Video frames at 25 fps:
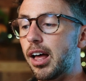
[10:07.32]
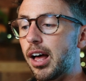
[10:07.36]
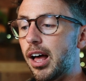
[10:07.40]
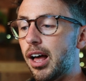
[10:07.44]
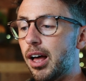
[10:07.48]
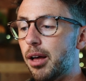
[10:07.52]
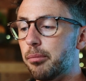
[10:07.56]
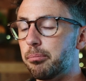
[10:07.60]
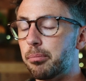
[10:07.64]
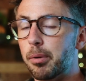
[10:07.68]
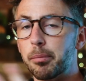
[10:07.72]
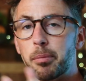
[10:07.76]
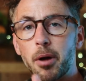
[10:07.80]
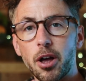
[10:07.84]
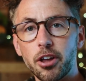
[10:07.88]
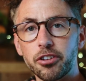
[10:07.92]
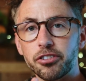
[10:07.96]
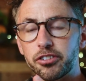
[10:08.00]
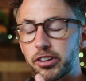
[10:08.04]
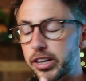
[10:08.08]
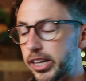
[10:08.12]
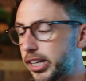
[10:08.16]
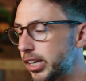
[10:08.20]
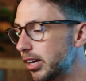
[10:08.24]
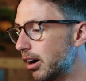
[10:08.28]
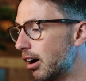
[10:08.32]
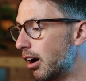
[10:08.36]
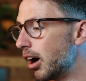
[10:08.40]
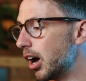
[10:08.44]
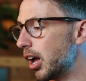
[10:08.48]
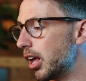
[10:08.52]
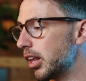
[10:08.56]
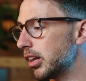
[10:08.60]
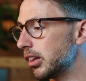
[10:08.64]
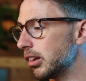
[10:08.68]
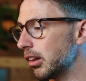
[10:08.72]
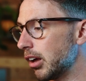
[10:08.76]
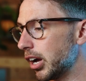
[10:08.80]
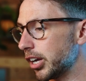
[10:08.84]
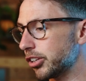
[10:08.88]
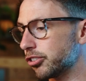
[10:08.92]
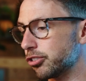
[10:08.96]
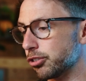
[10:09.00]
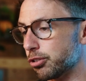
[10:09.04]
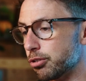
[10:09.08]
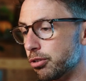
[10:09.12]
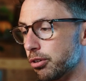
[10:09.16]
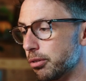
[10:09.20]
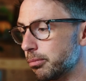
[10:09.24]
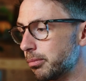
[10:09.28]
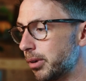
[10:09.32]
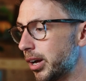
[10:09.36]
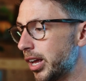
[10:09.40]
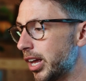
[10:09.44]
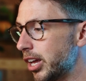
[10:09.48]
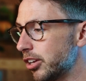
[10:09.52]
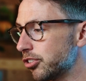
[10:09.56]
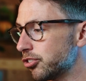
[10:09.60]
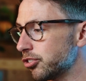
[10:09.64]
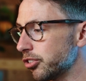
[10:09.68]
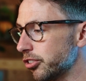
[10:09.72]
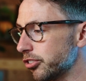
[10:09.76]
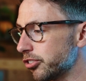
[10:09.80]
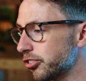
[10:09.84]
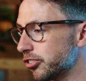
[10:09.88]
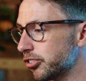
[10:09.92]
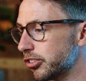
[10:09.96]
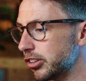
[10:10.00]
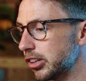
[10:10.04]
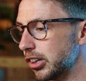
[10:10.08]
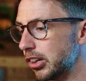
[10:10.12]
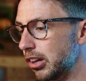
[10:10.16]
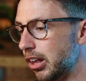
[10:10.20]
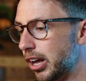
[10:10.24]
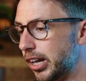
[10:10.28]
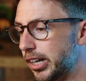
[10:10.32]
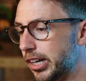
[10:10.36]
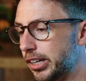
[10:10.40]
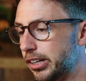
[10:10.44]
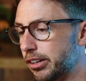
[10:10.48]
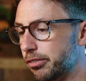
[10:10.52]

But personally, I like to crop my headshot slightly